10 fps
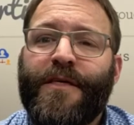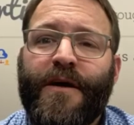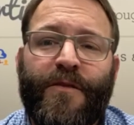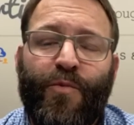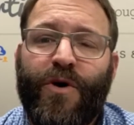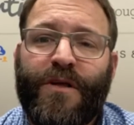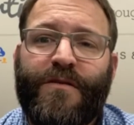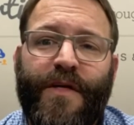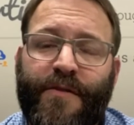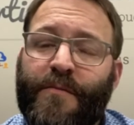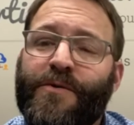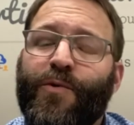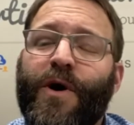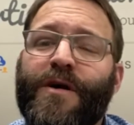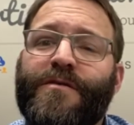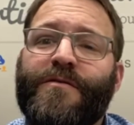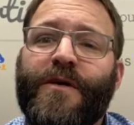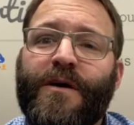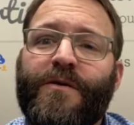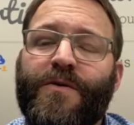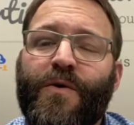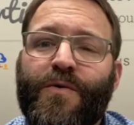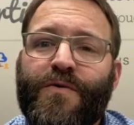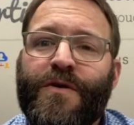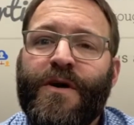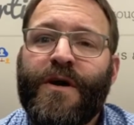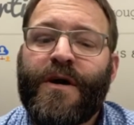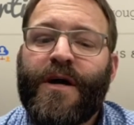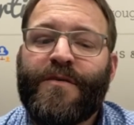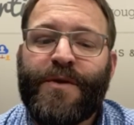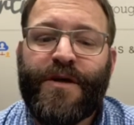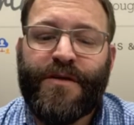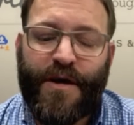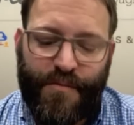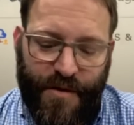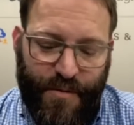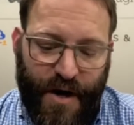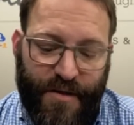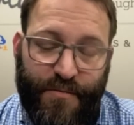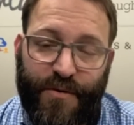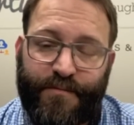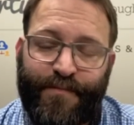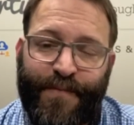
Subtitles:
Thank them once, thank them twice, thank your donors as many times as possible.